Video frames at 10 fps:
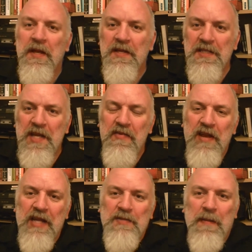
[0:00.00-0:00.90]
See you in
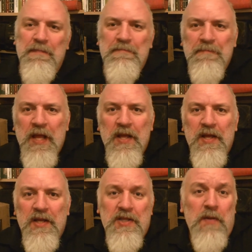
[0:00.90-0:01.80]
the next one.
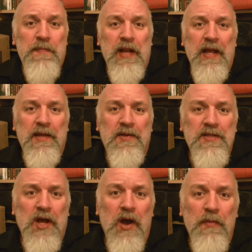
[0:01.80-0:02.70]
Don't be late
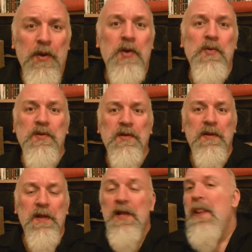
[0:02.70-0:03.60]
because I will
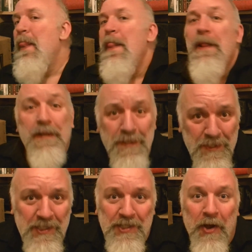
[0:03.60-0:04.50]

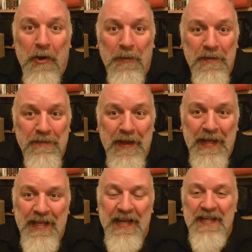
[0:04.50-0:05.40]
start
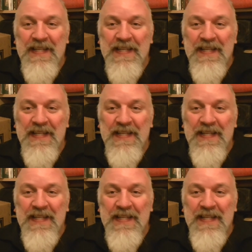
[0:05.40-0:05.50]
without you.